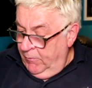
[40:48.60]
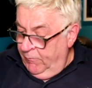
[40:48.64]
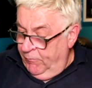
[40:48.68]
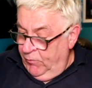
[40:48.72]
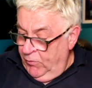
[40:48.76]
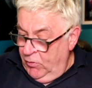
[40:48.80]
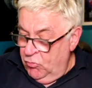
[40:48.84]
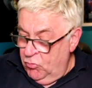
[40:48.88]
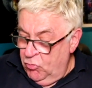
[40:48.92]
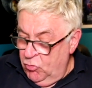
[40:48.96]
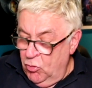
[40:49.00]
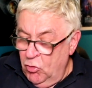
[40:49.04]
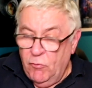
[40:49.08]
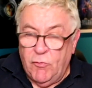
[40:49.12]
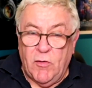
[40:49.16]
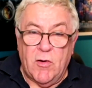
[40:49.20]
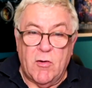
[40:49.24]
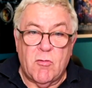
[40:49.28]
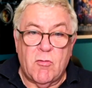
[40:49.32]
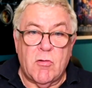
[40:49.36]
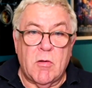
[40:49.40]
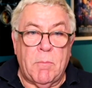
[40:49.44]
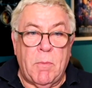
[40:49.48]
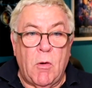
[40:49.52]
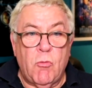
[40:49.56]
But for the stuff
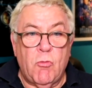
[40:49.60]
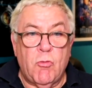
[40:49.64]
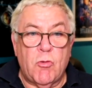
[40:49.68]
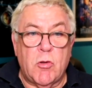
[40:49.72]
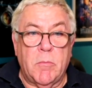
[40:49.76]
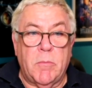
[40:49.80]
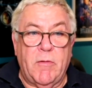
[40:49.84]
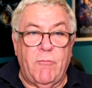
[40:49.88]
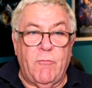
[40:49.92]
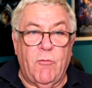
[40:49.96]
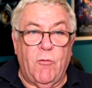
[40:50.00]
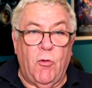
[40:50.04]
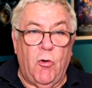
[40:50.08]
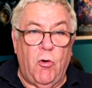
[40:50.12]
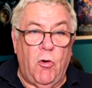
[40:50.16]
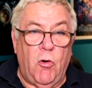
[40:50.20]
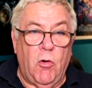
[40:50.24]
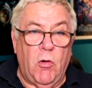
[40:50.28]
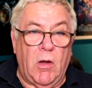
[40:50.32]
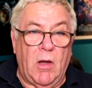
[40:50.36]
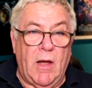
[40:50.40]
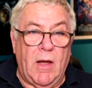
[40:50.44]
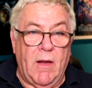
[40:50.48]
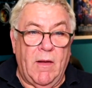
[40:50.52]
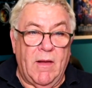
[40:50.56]
that's supposed to be
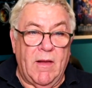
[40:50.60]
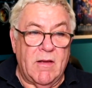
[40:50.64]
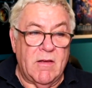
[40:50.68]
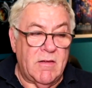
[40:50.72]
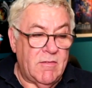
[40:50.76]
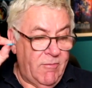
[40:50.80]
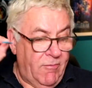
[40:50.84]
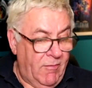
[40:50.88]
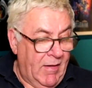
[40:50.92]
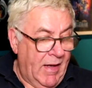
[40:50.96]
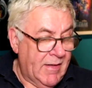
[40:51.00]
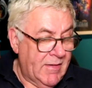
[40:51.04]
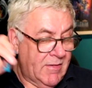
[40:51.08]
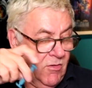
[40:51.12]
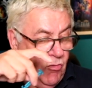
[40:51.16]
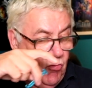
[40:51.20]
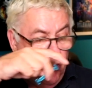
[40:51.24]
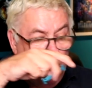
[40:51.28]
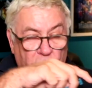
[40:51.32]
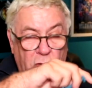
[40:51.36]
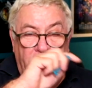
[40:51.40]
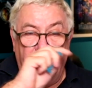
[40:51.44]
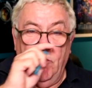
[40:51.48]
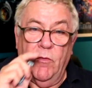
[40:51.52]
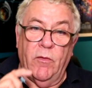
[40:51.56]
for, like this flatter
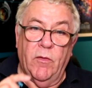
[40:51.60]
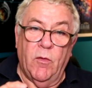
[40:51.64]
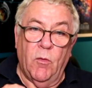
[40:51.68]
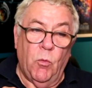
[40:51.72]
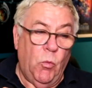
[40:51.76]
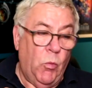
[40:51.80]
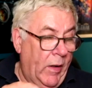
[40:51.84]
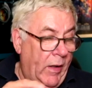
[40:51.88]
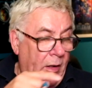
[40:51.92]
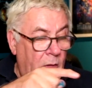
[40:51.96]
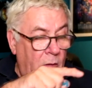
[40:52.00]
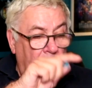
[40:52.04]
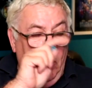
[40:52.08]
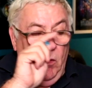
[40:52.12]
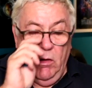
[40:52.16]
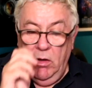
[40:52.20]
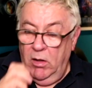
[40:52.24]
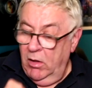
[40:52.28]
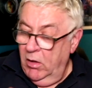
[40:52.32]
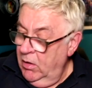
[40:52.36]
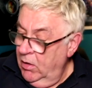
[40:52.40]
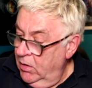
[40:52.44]
stuff and the wheel